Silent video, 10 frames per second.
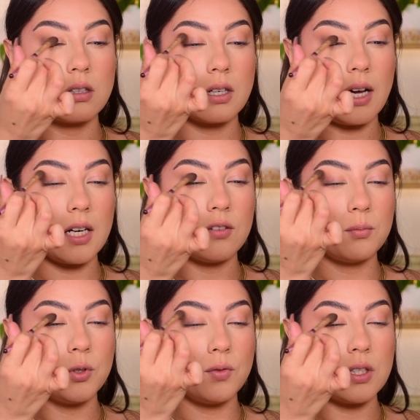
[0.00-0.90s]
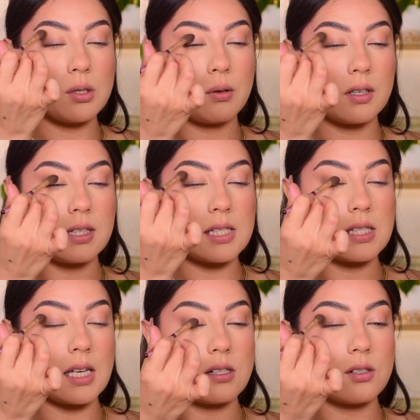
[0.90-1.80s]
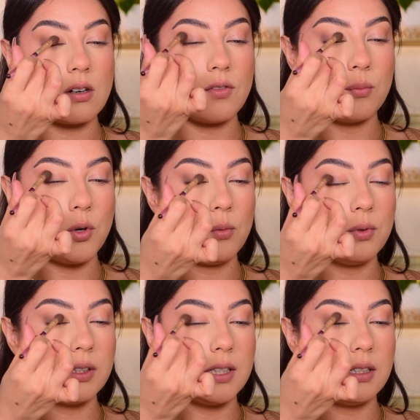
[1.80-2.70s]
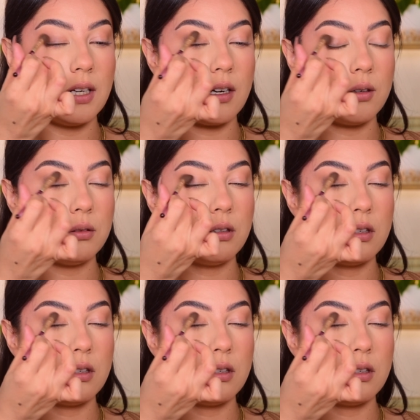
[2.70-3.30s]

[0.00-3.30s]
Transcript: kind of moving toward the center of the mobile lid now.